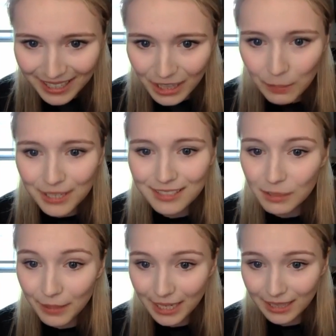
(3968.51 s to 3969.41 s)
The prince
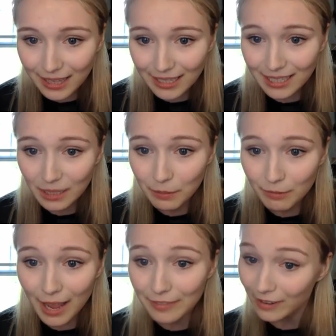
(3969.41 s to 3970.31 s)
admitted that he had been
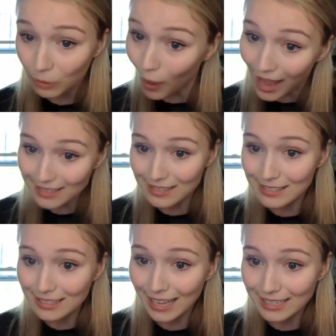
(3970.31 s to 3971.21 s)
rather unwise in
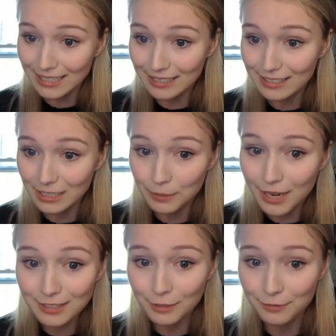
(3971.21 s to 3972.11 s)
selecting such a
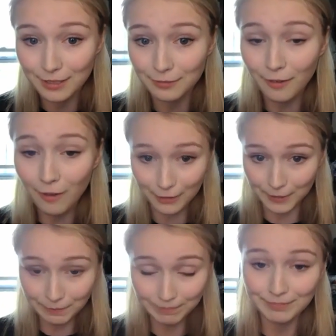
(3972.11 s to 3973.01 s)
present for their
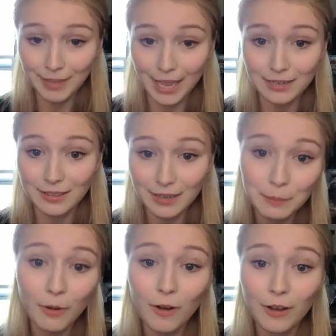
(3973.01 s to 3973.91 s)
father, and
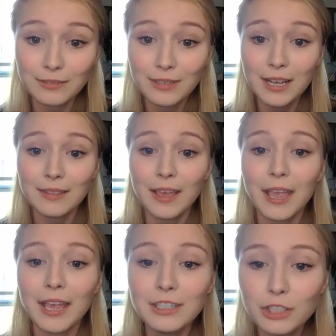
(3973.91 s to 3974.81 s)
thereupon they
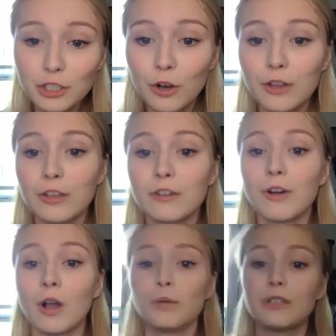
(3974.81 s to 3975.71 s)
each took the
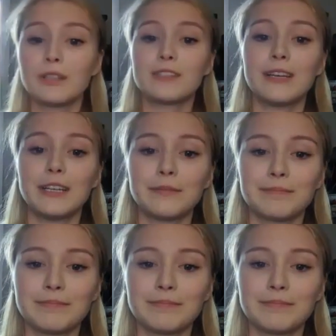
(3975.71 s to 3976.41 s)
road to the city.